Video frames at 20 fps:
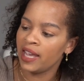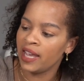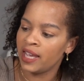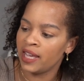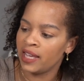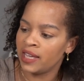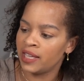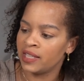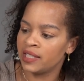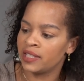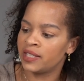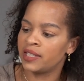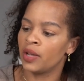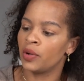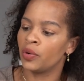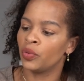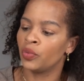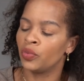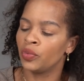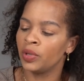is
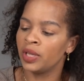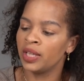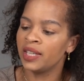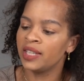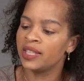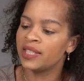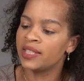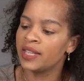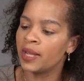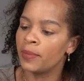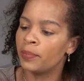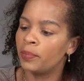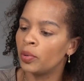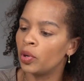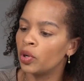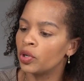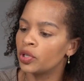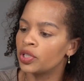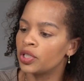really simple.